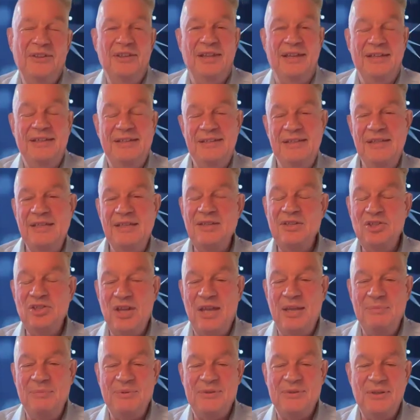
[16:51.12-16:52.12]
it like
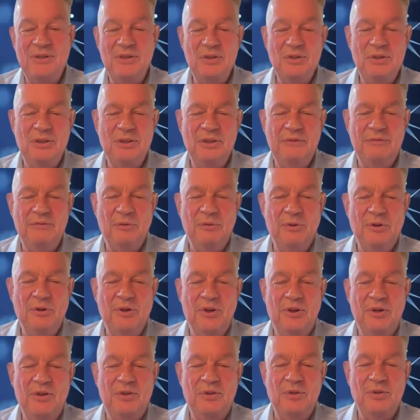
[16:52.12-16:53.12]
T-shapes that you look for,
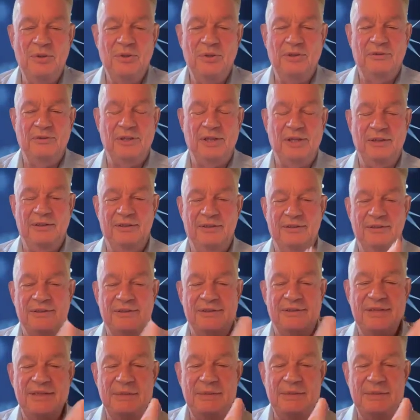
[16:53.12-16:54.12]
or do you look like
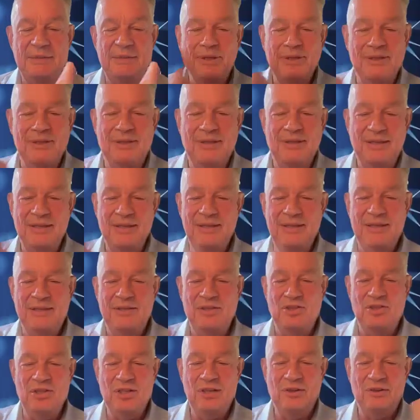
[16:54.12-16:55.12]
deep in the
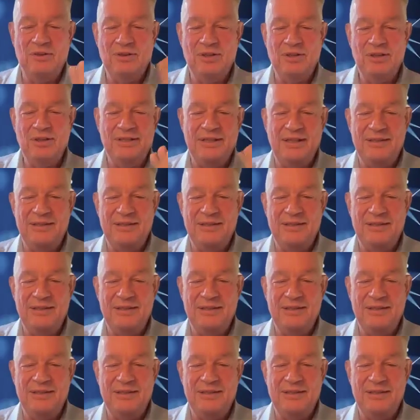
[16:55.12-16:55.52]
engineering,